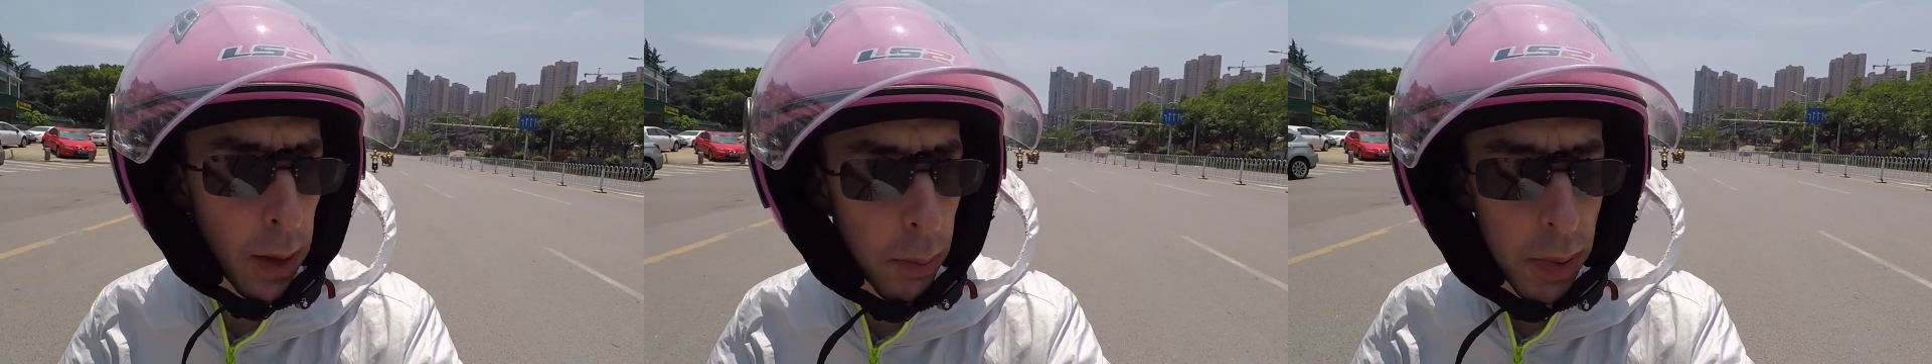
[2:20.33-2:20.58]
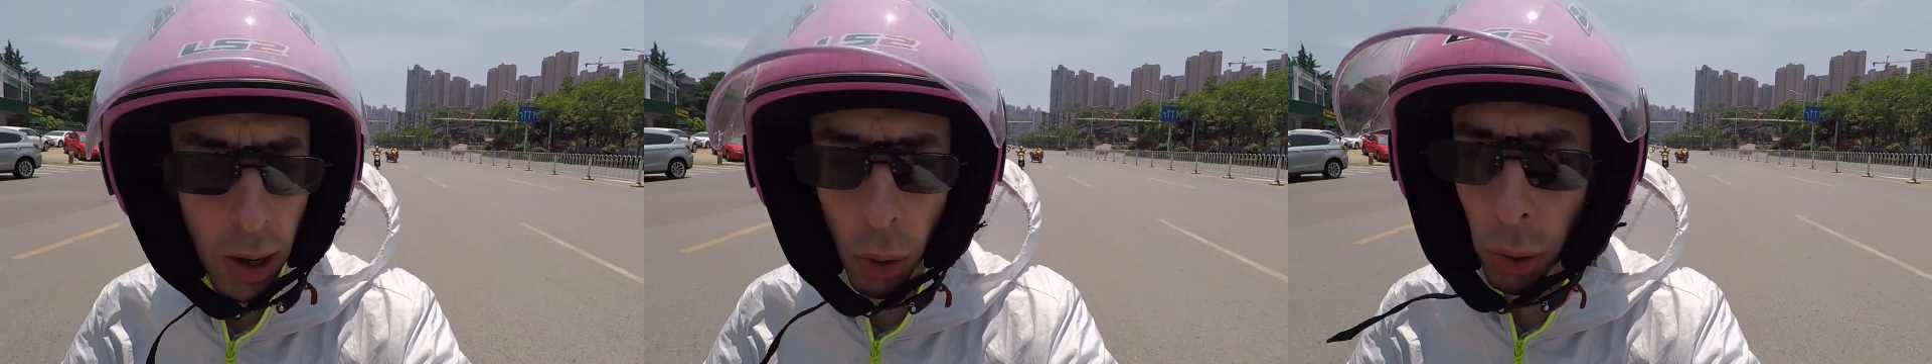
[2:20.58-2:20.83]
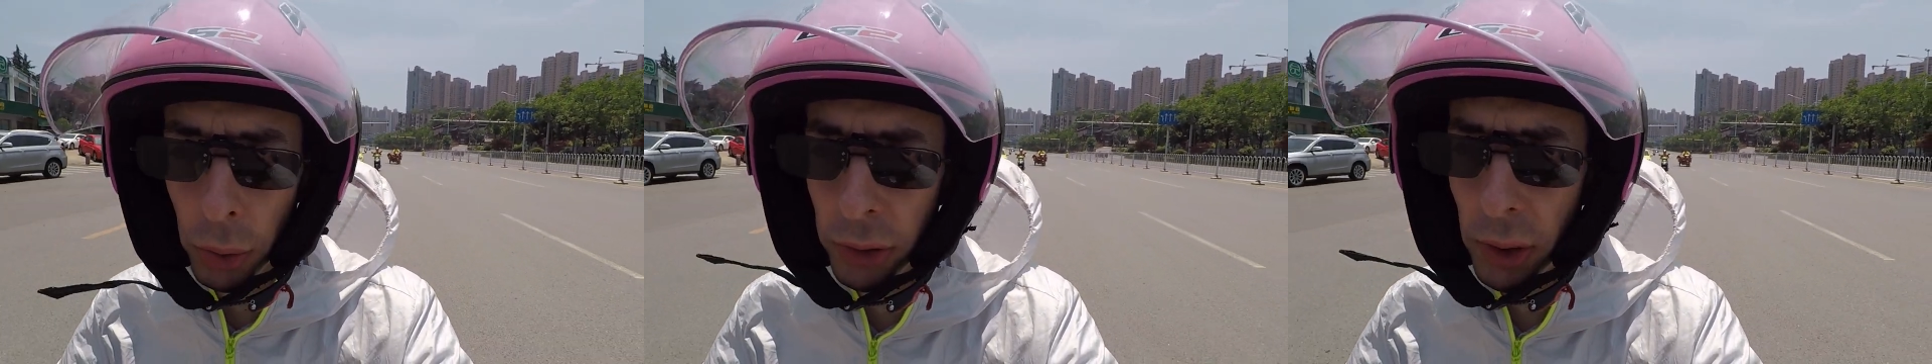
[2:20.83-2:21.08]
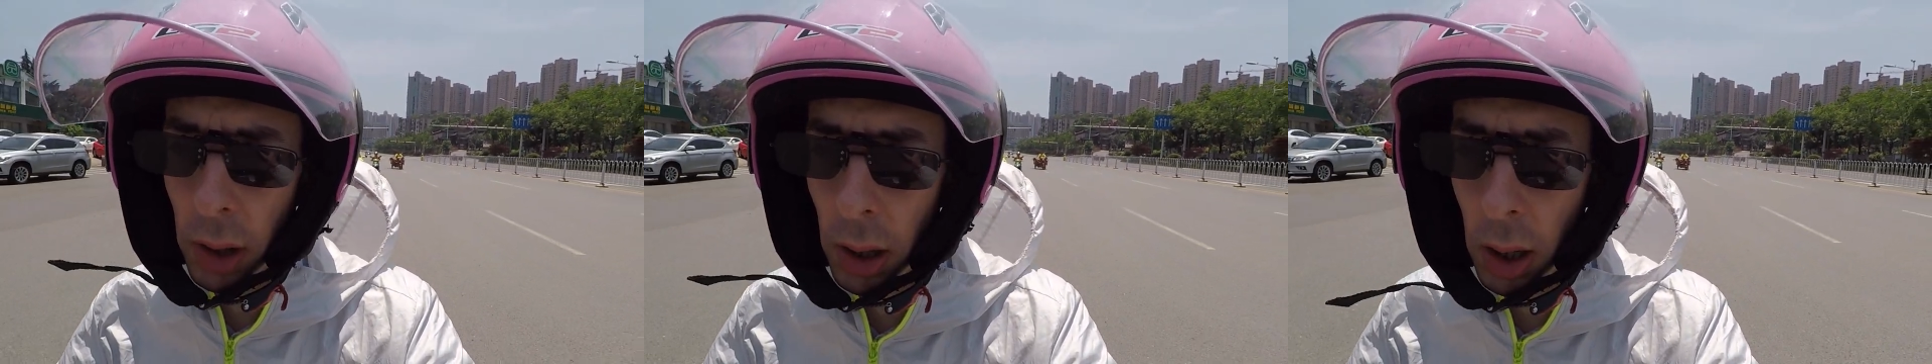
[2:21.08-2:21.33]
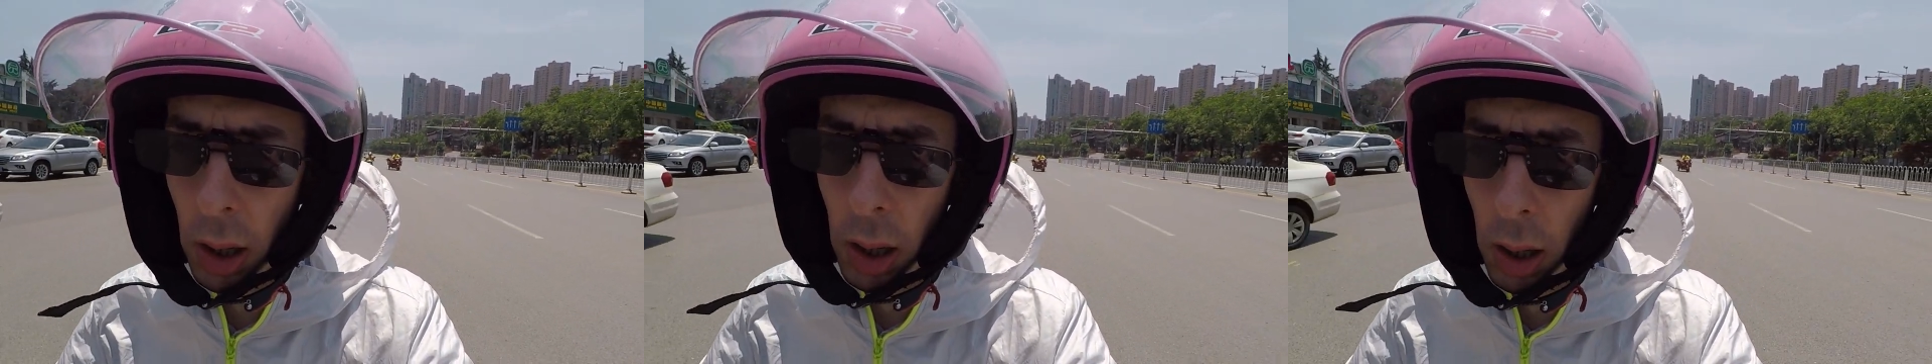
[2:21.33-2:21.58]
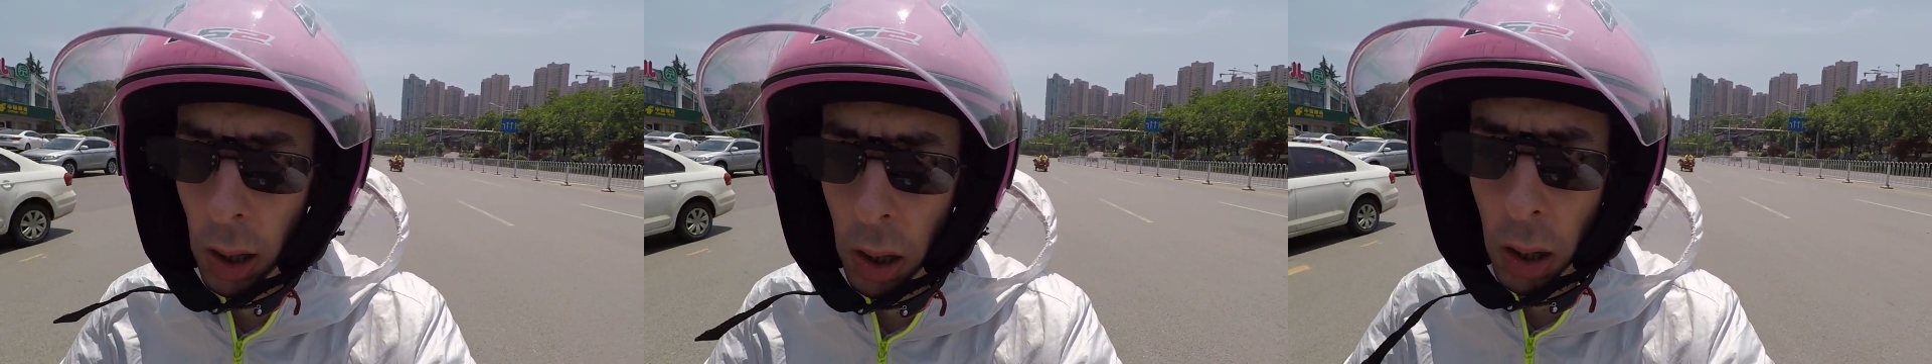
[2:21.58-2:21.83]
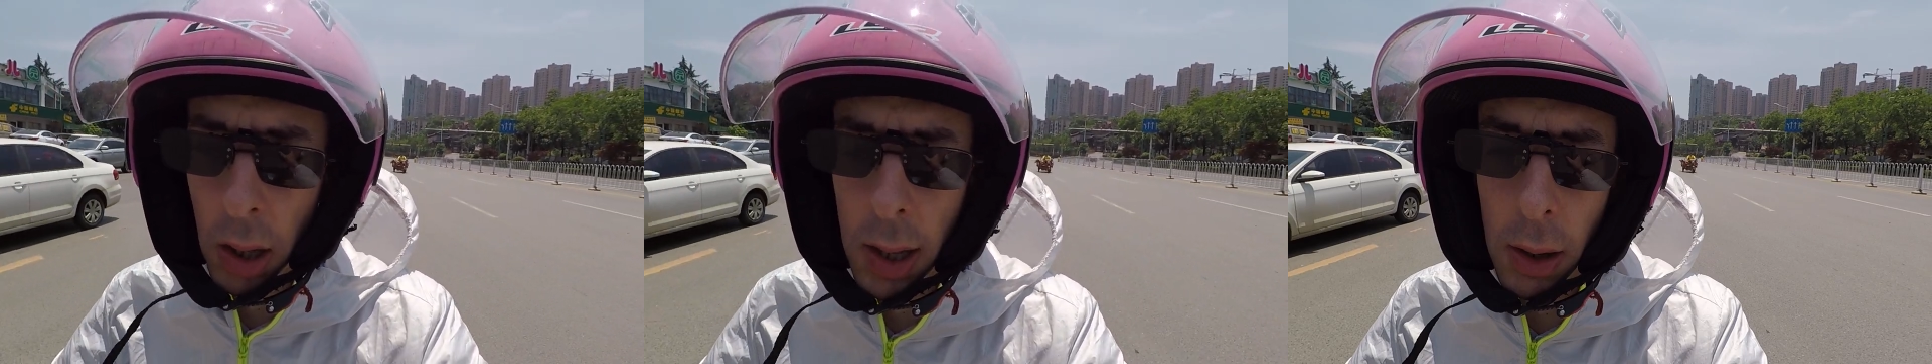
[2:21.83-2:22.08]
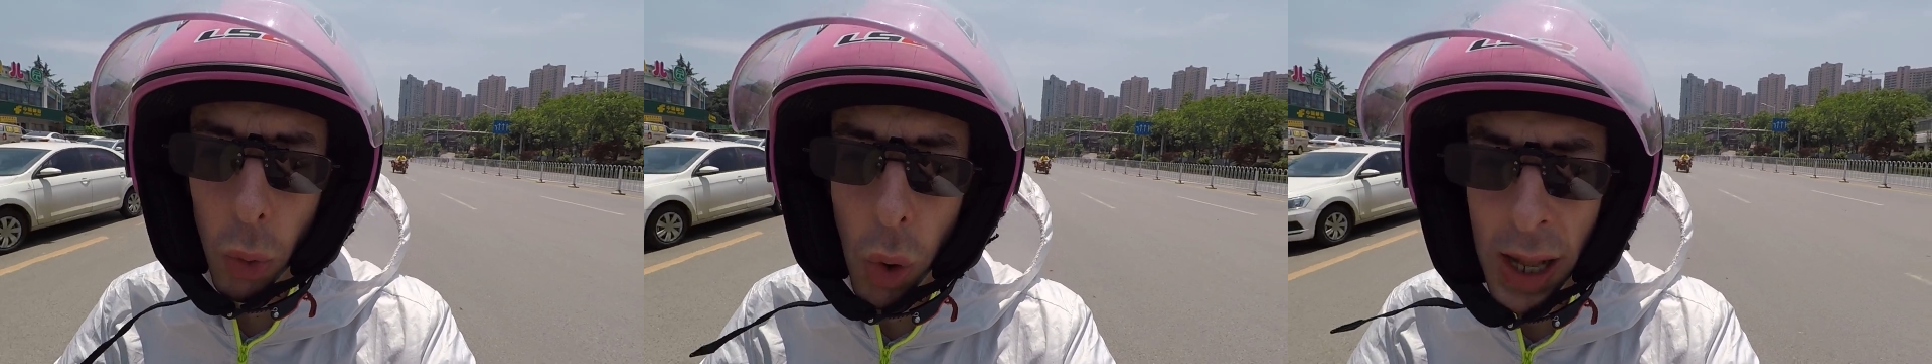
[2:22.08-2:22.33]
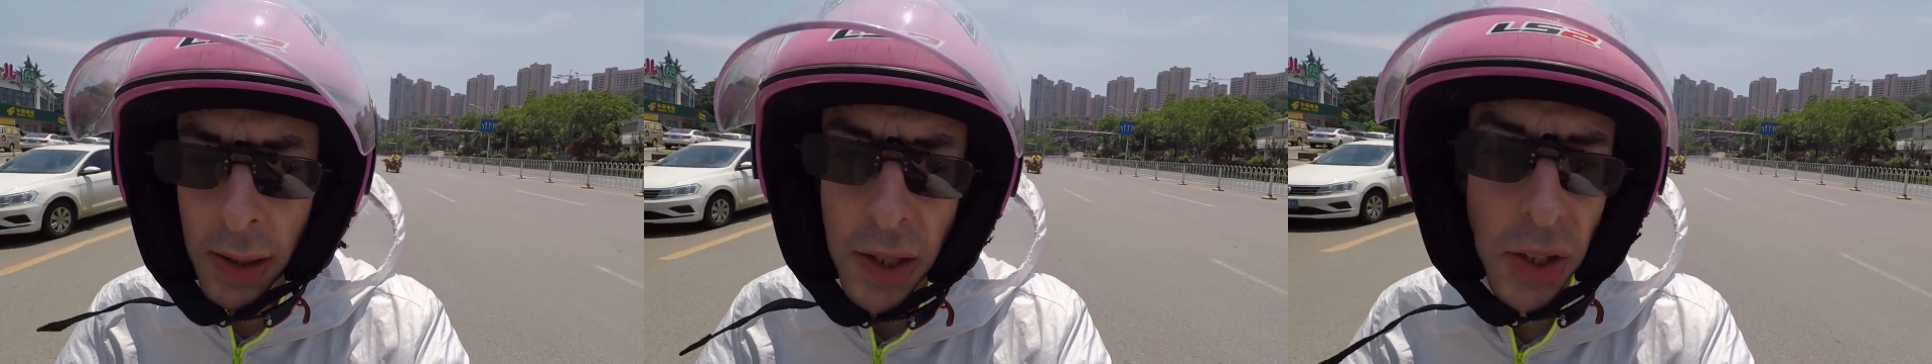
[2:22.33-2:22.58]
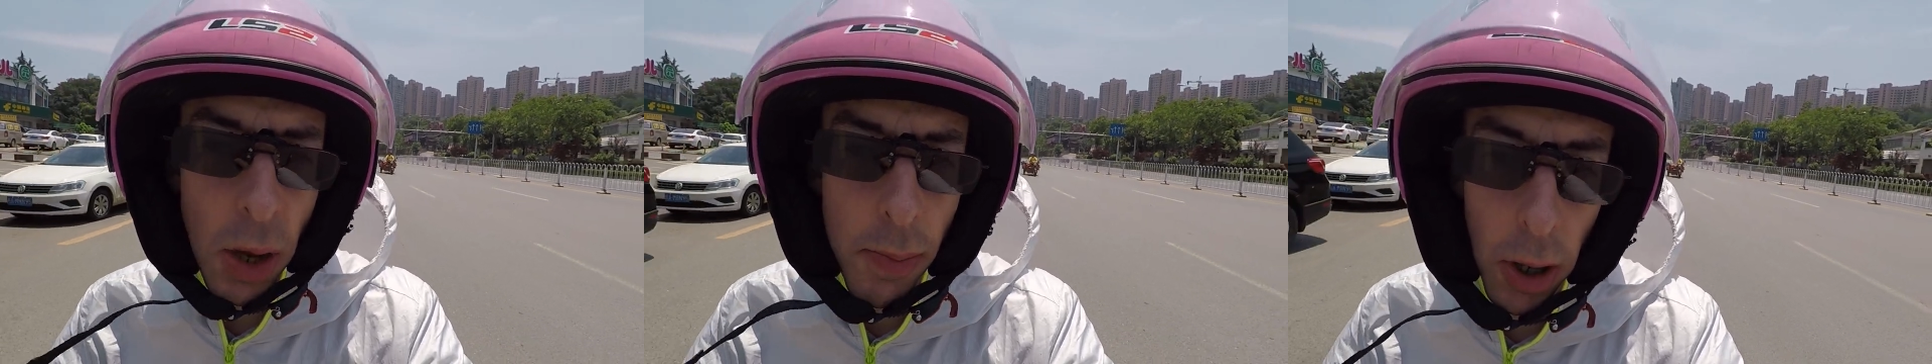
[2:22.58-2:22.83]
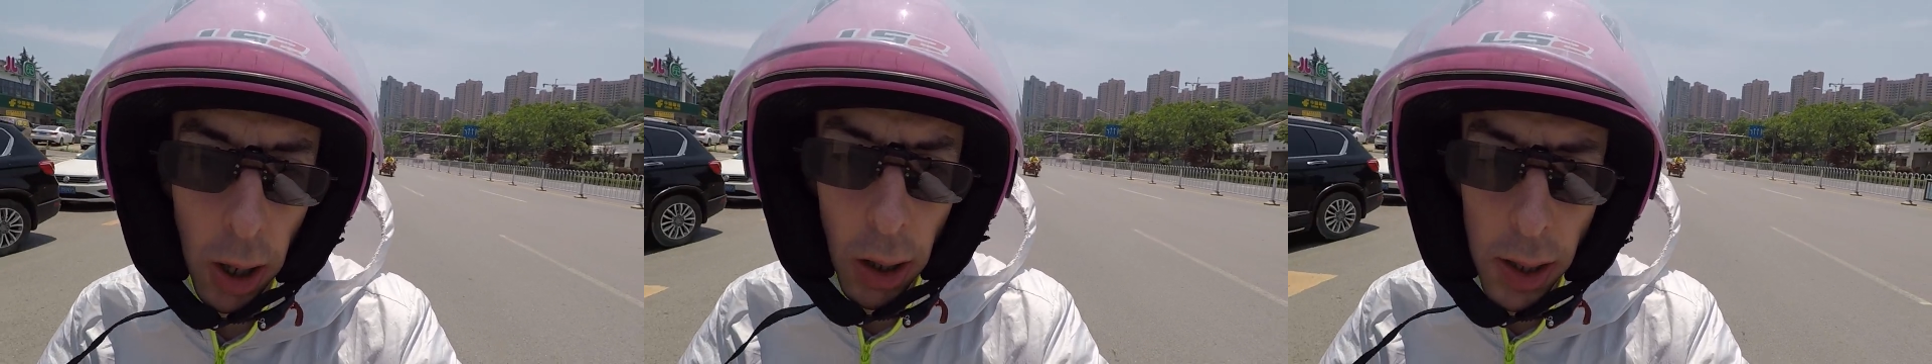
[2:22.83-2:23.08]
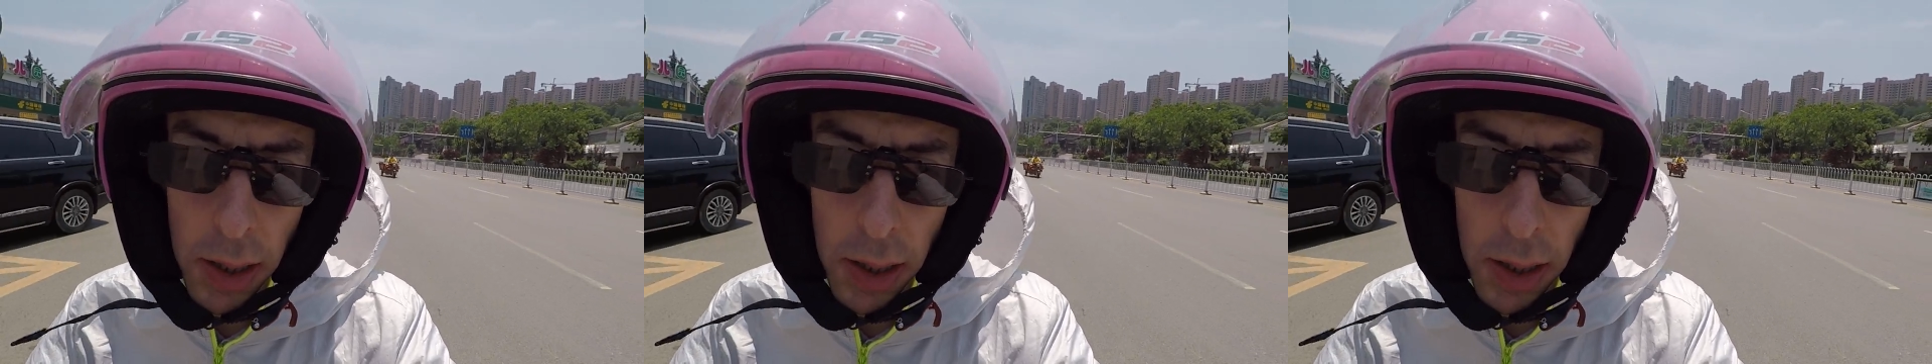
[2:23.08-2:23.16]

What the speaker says: Because one summer,